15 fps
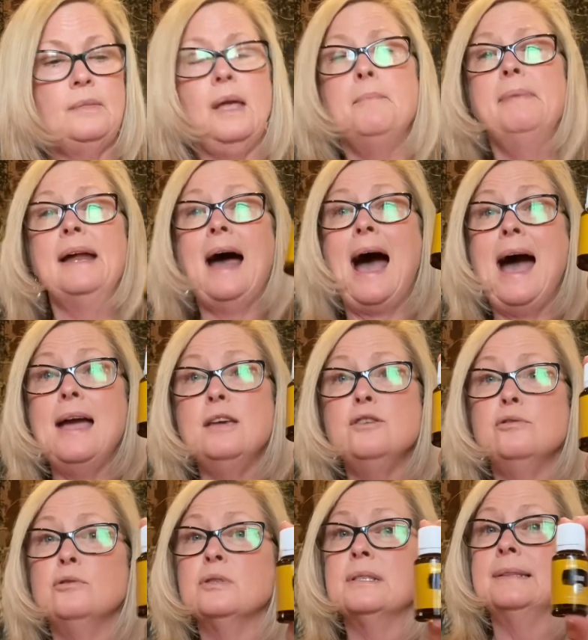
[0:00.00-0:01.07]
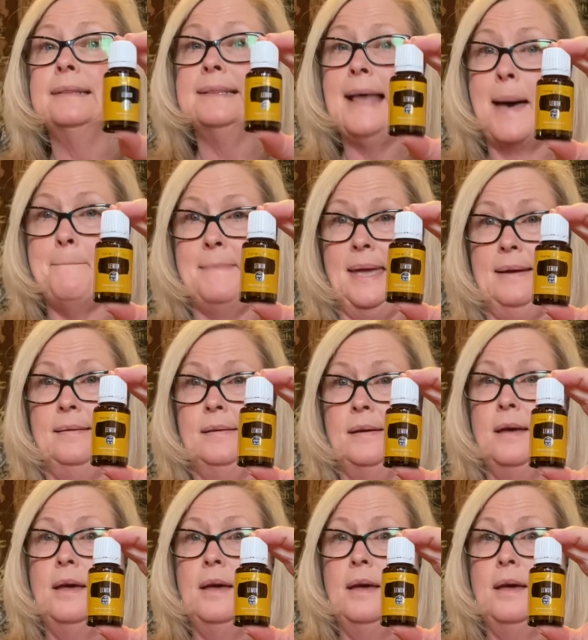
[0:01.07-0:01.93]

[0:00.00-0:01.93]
But I use lemon